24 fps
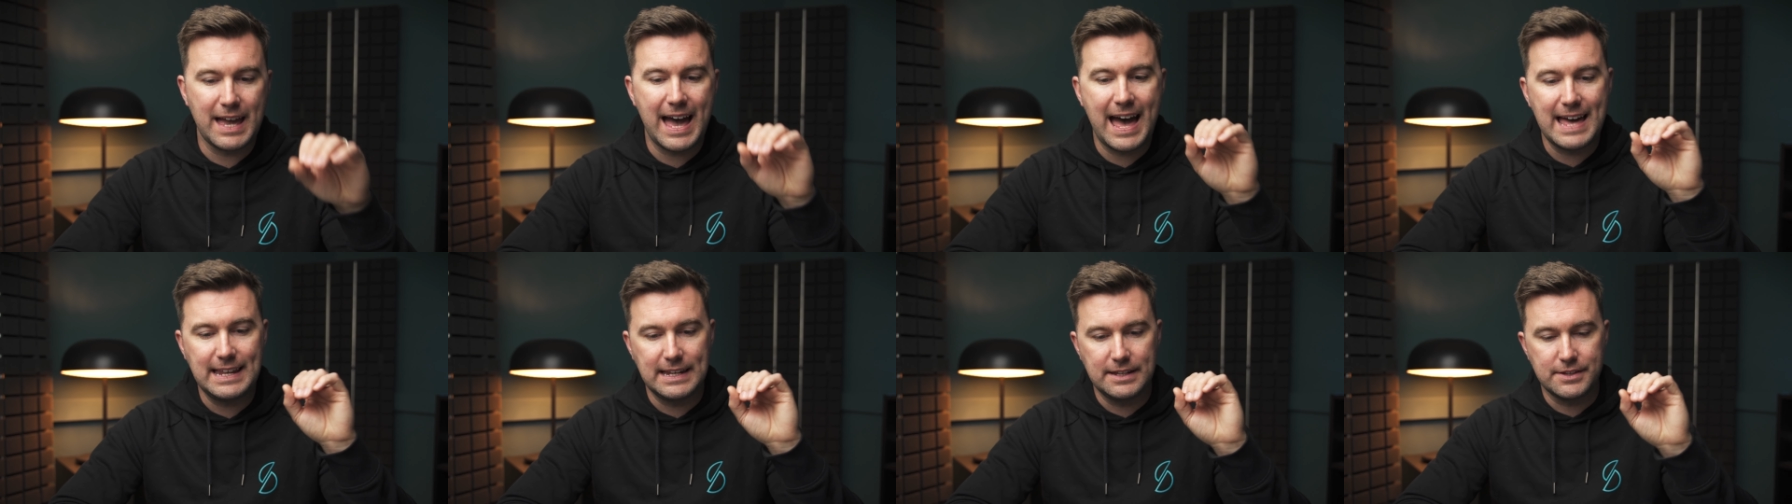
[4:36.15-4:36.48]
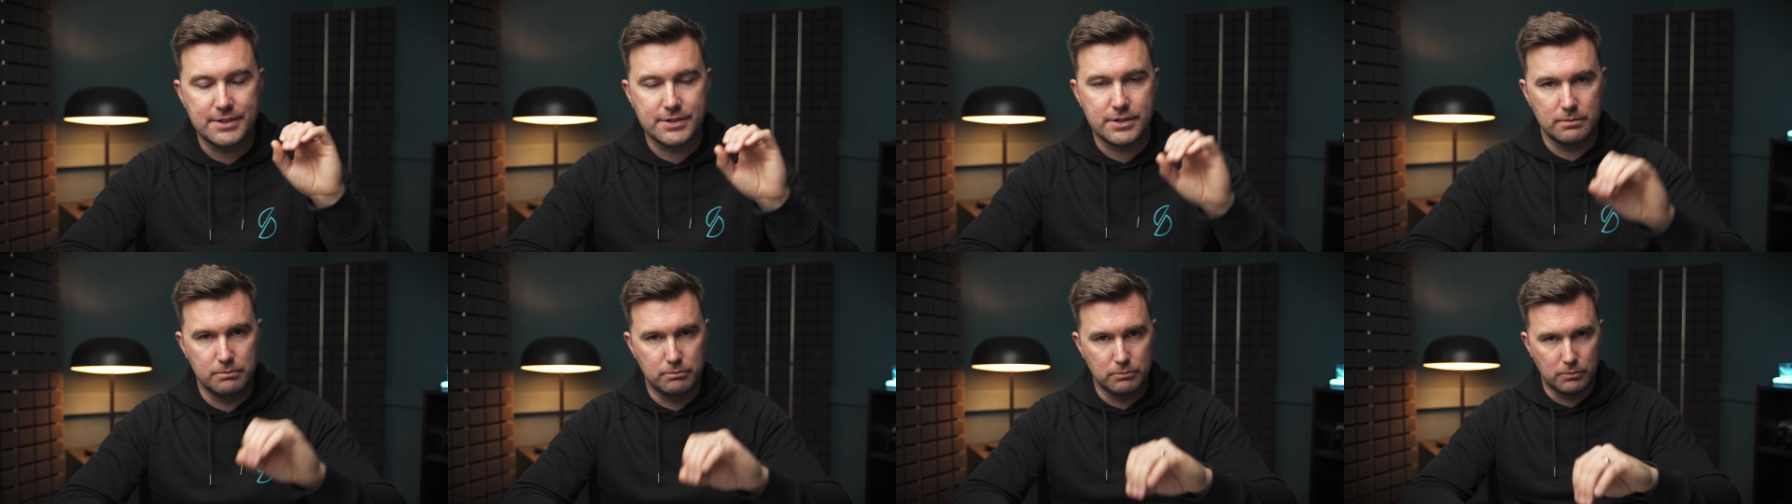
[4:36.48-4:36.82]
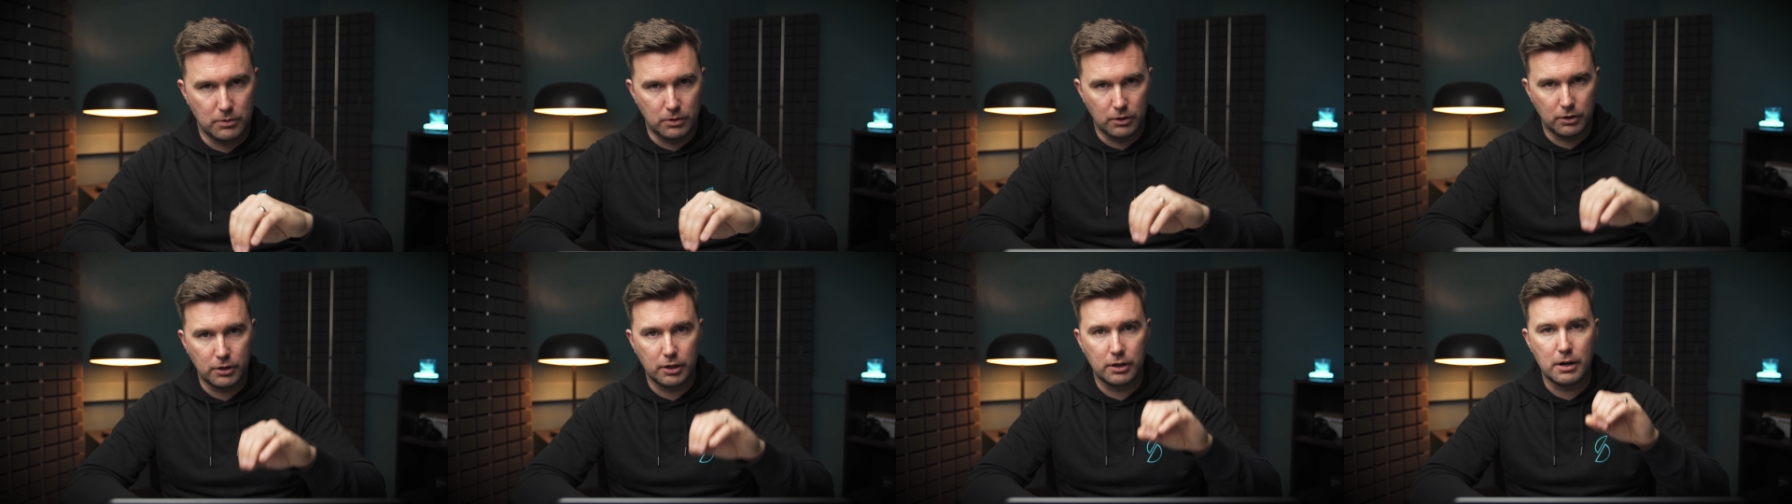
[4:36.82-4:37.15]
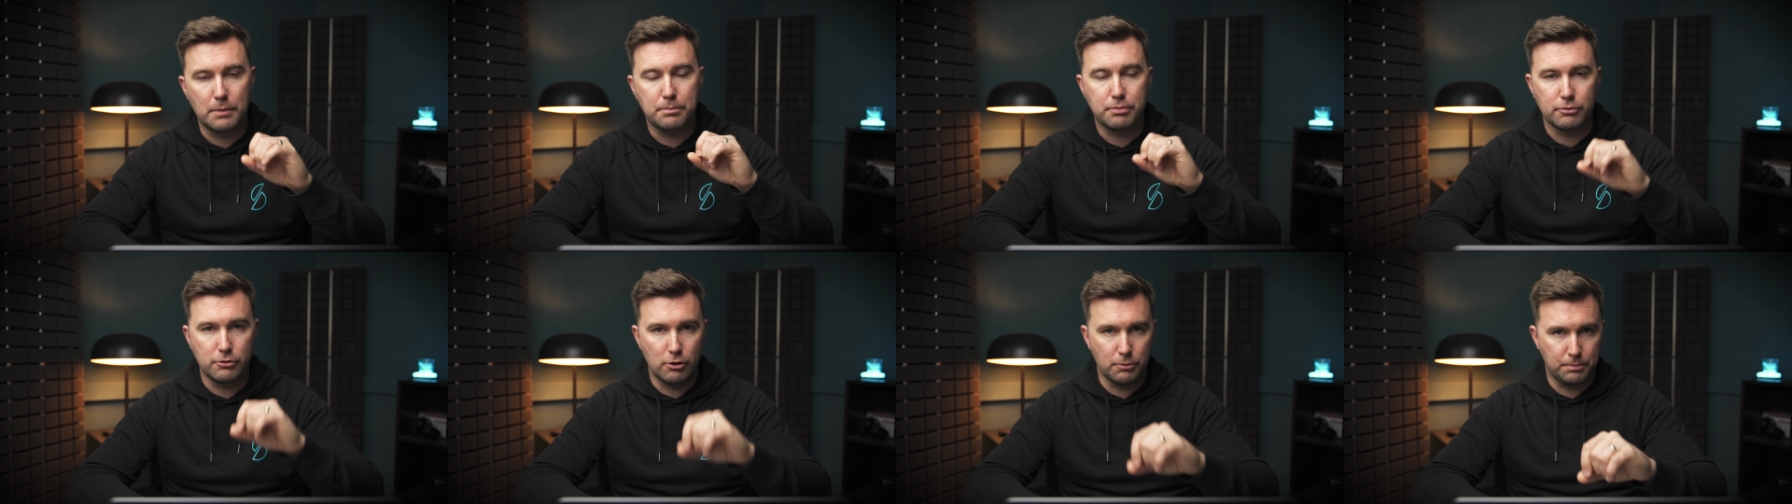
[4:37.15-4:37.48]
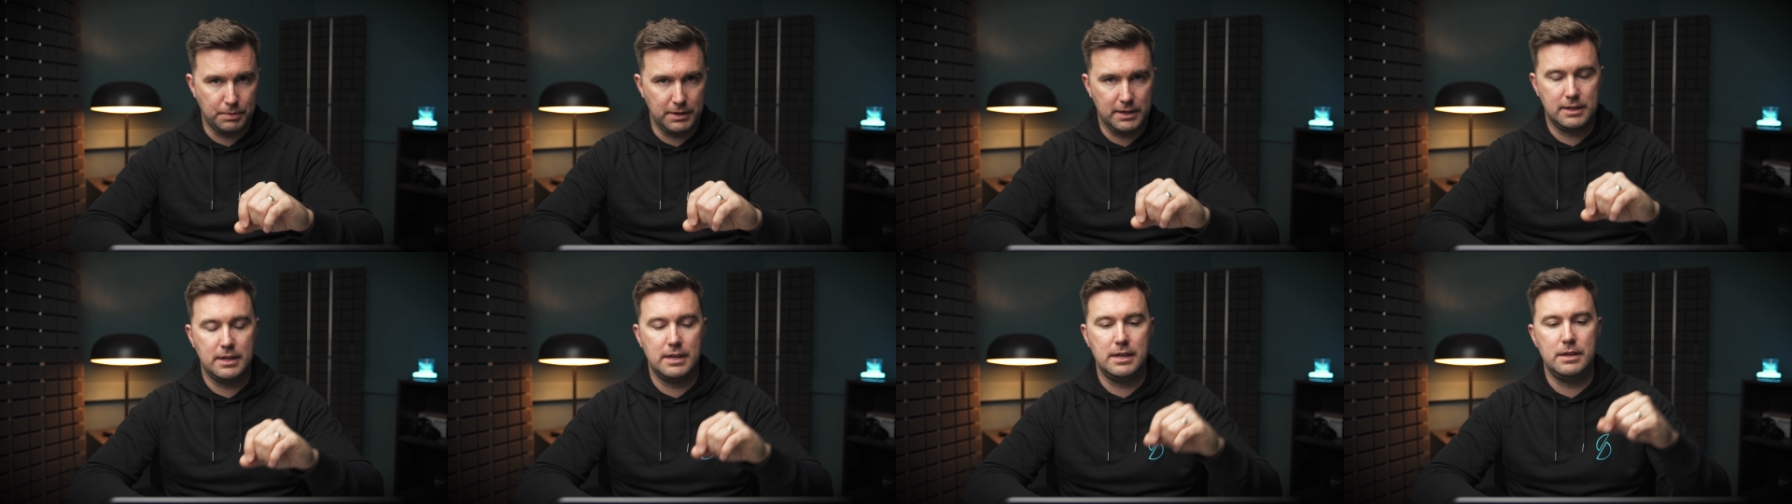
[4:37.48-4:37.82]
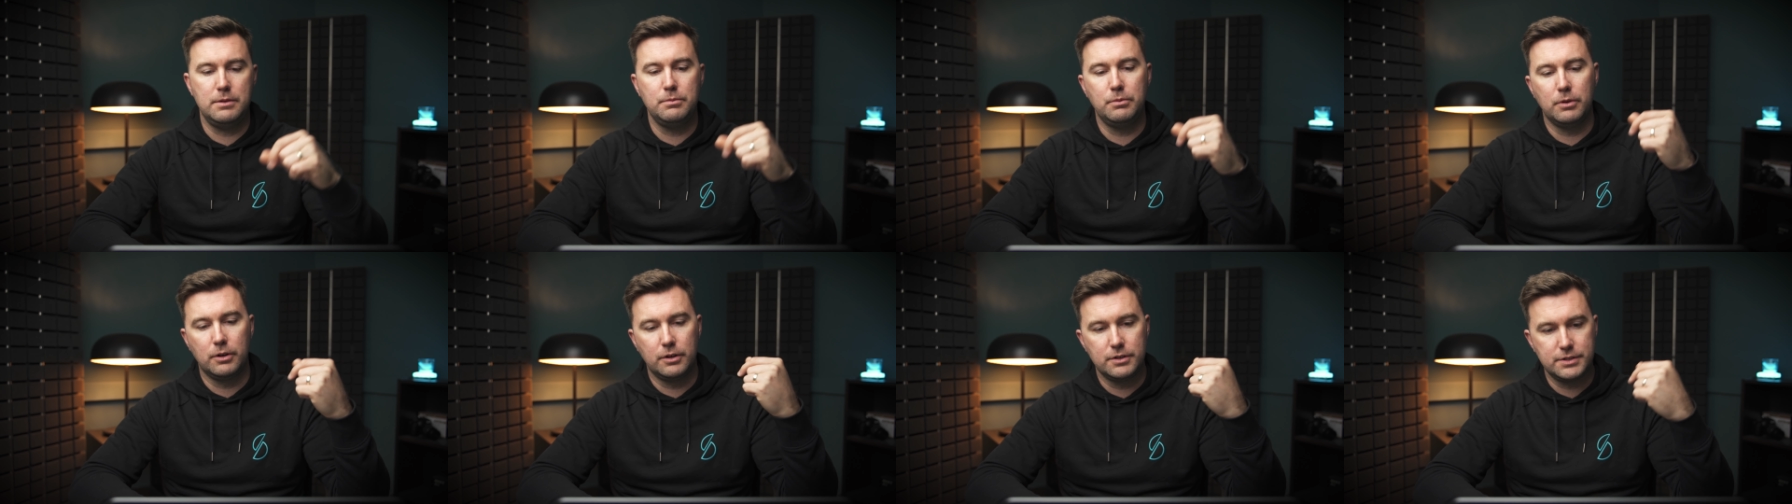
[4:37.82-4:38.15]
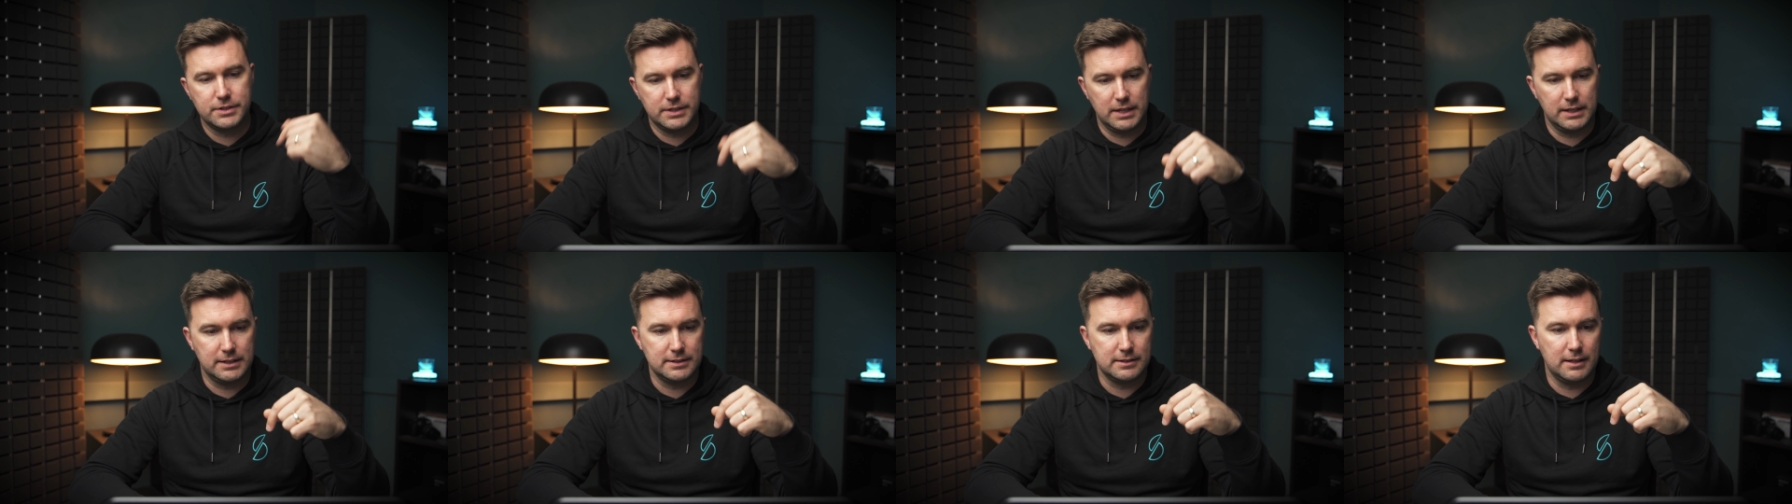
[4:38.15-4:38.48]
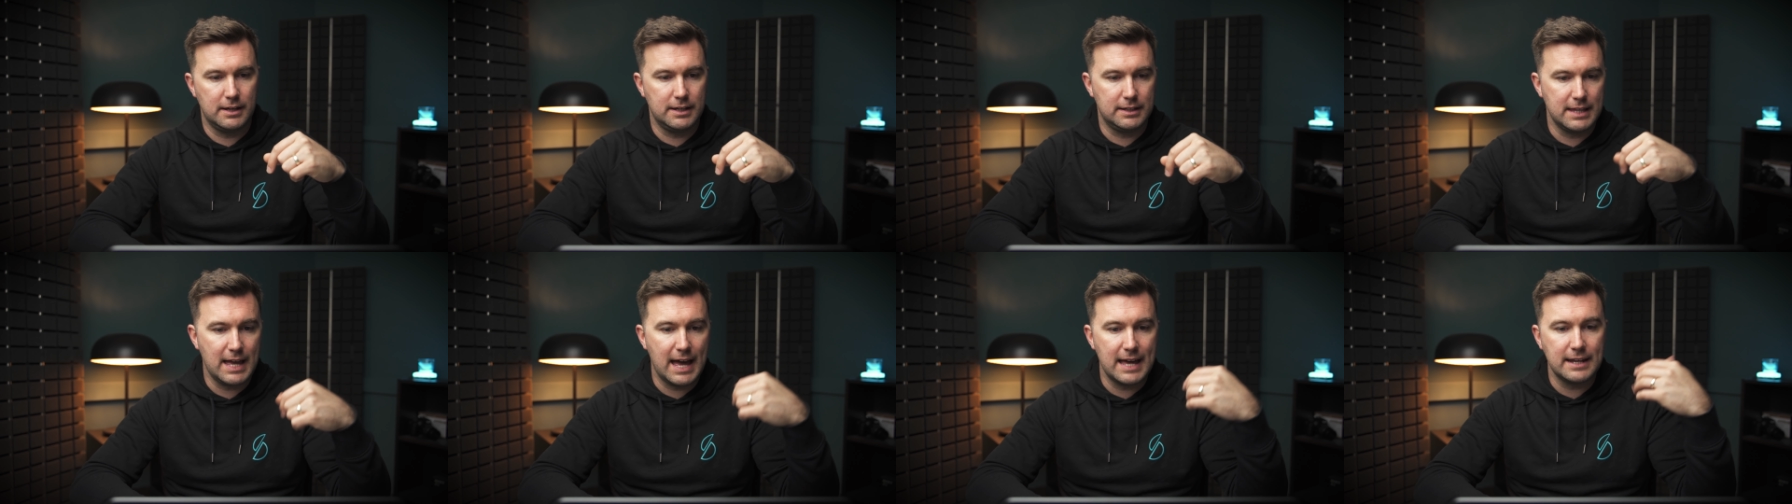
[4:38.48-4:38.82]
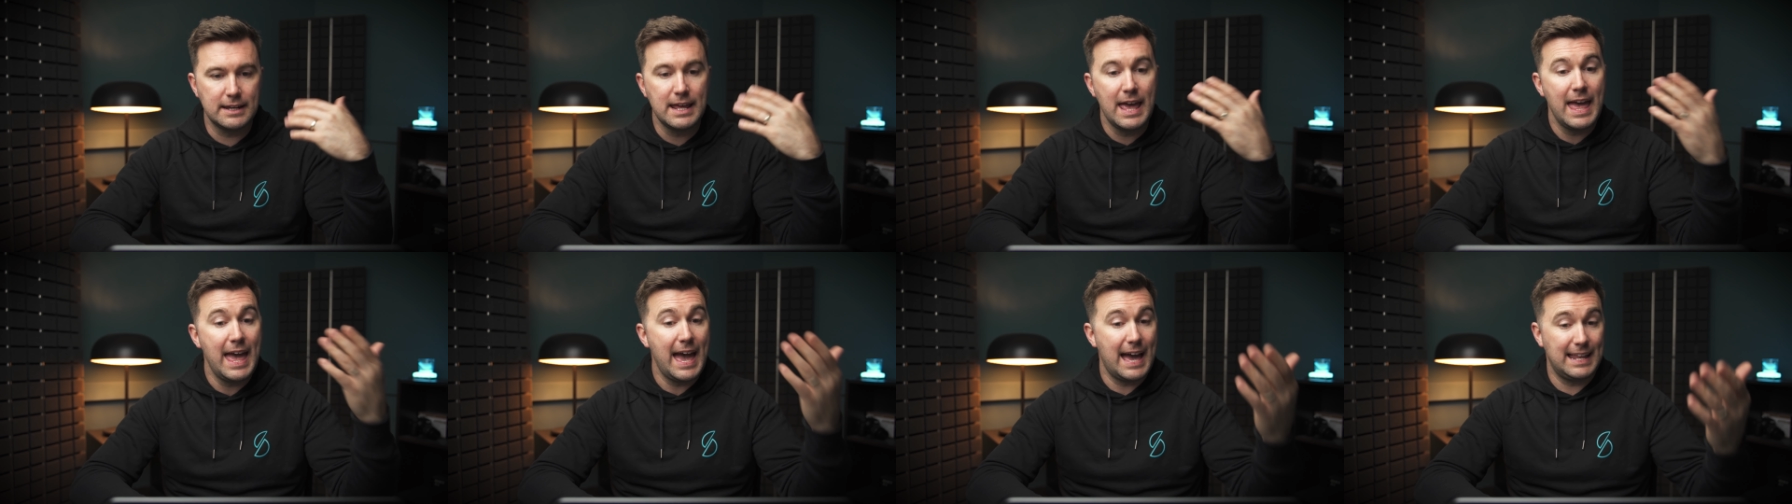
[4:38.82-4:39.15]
add in some more appropriate keywords, things like that.